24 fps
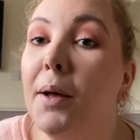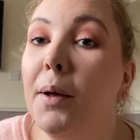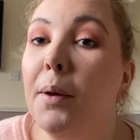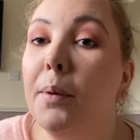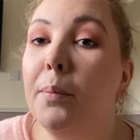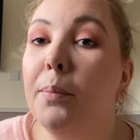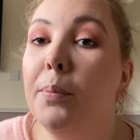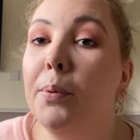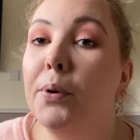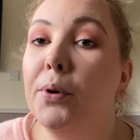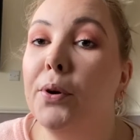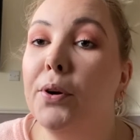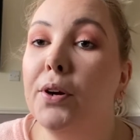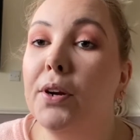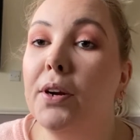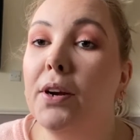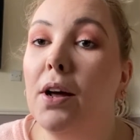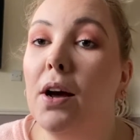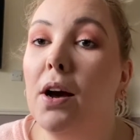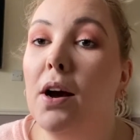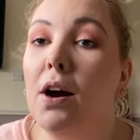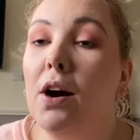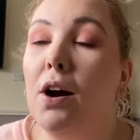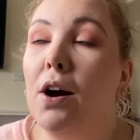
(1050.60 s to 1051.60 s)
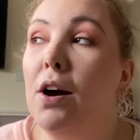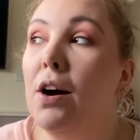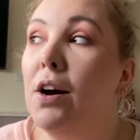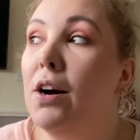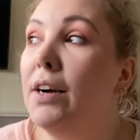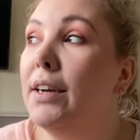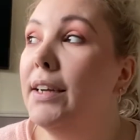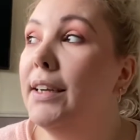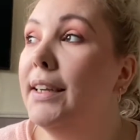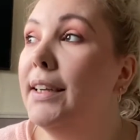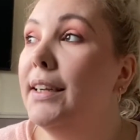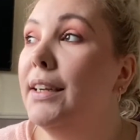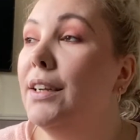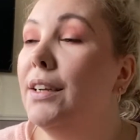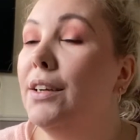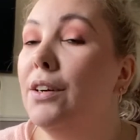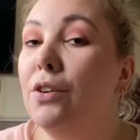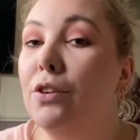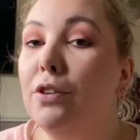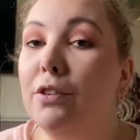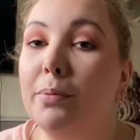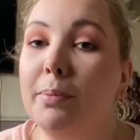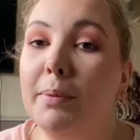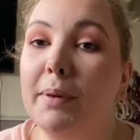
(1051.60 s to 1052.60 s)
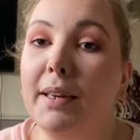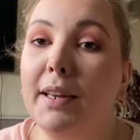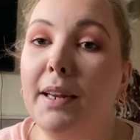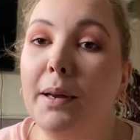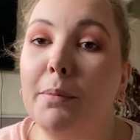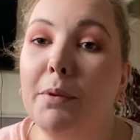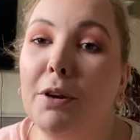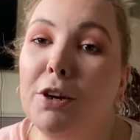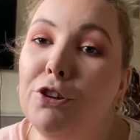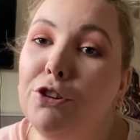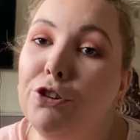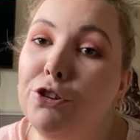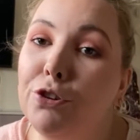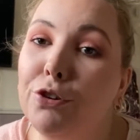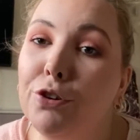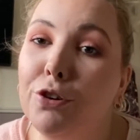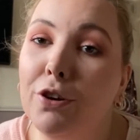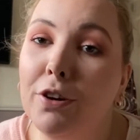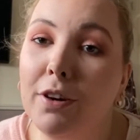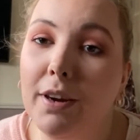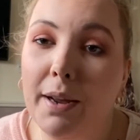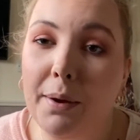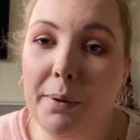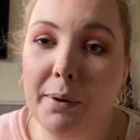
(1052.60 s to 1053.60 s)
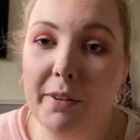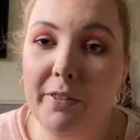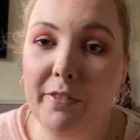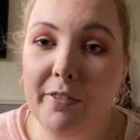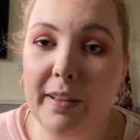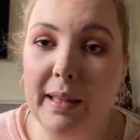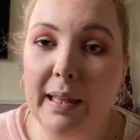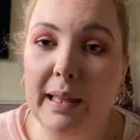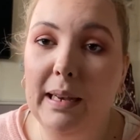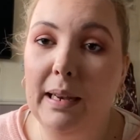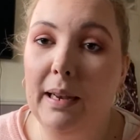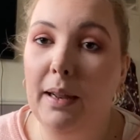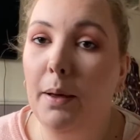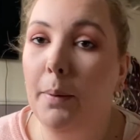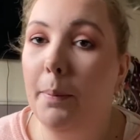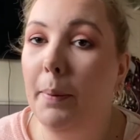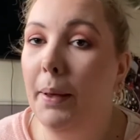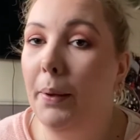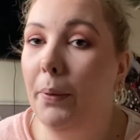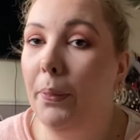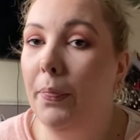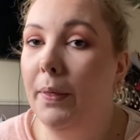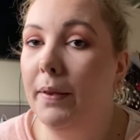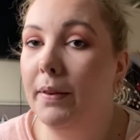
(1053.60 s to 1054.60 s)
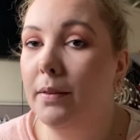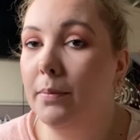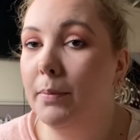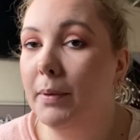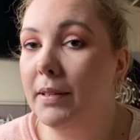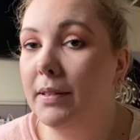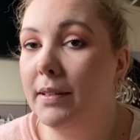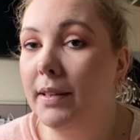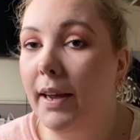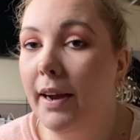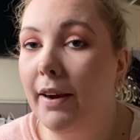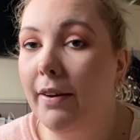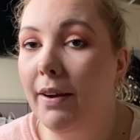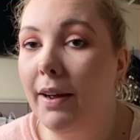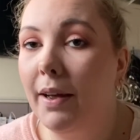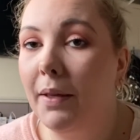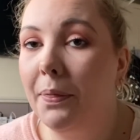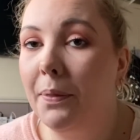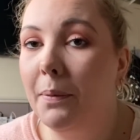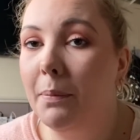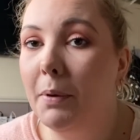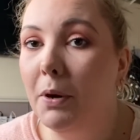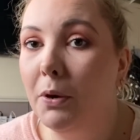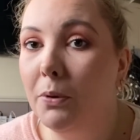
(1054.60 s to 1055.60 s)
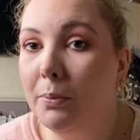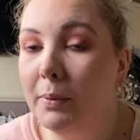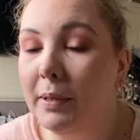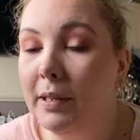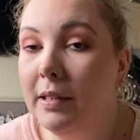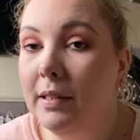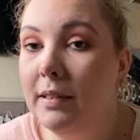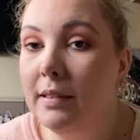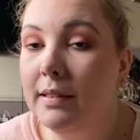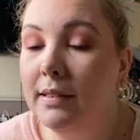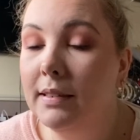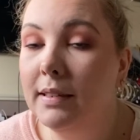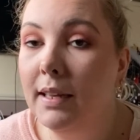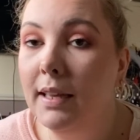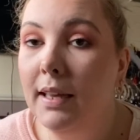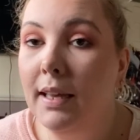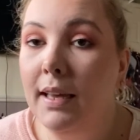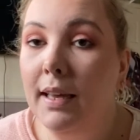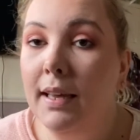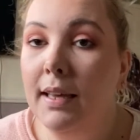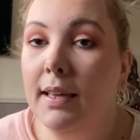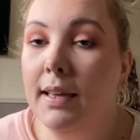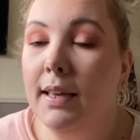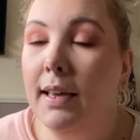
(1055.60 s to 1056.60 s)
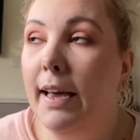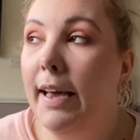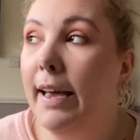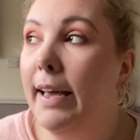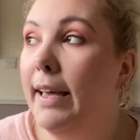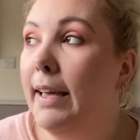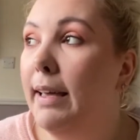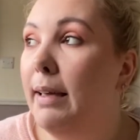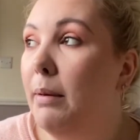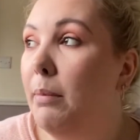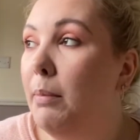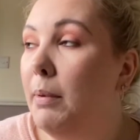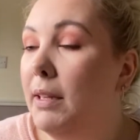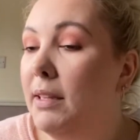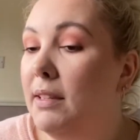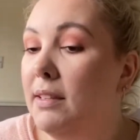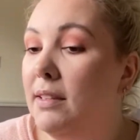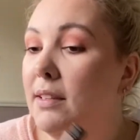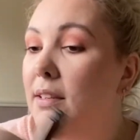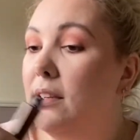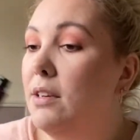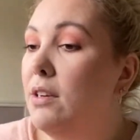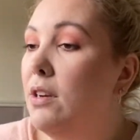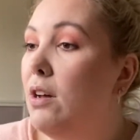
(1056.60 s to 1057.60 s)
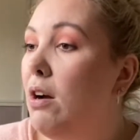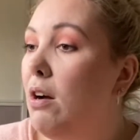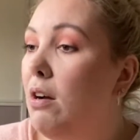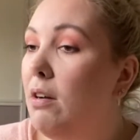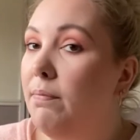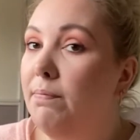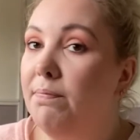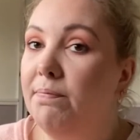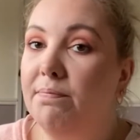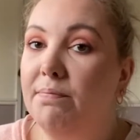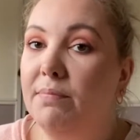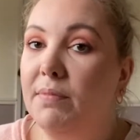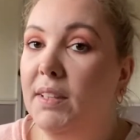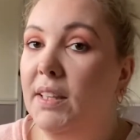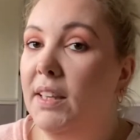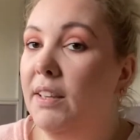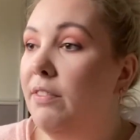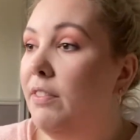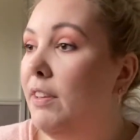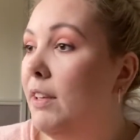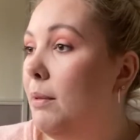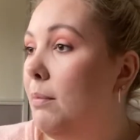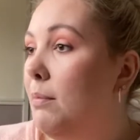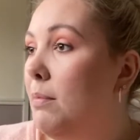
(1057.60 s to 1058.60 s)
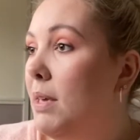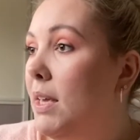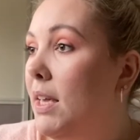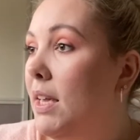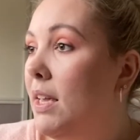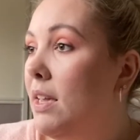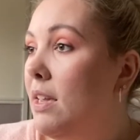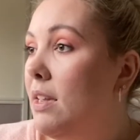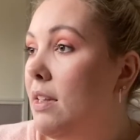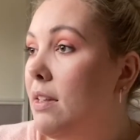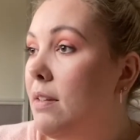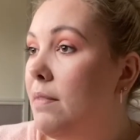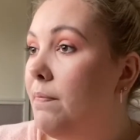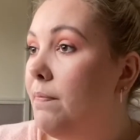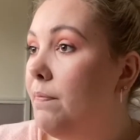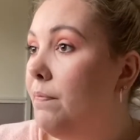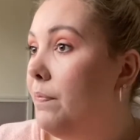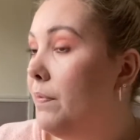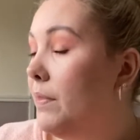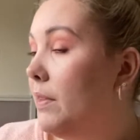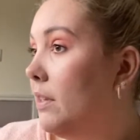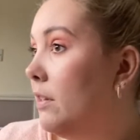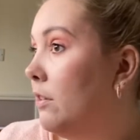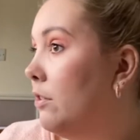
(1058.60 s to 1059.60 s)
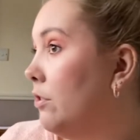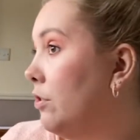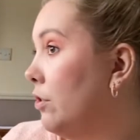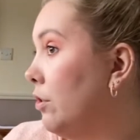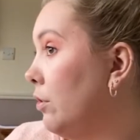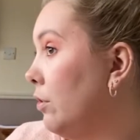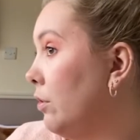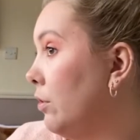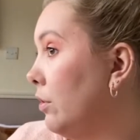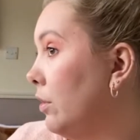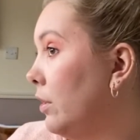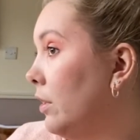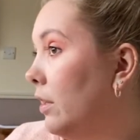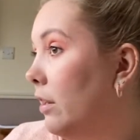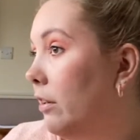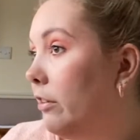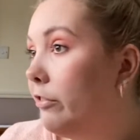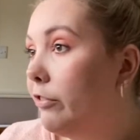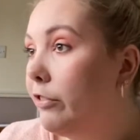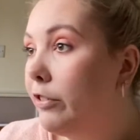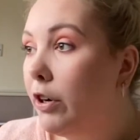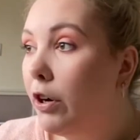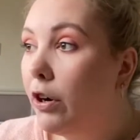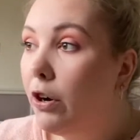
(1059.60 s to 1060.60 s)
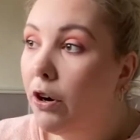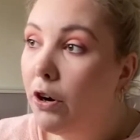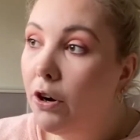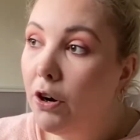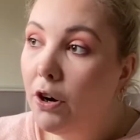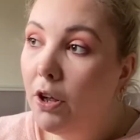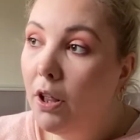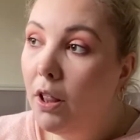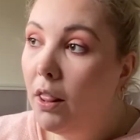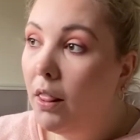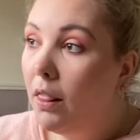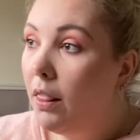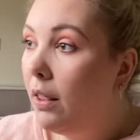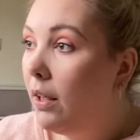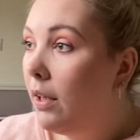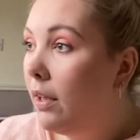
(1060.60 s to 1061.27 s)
but I'm not sure how I feel about this mascara at the moment. It's not giving me a ton of curl.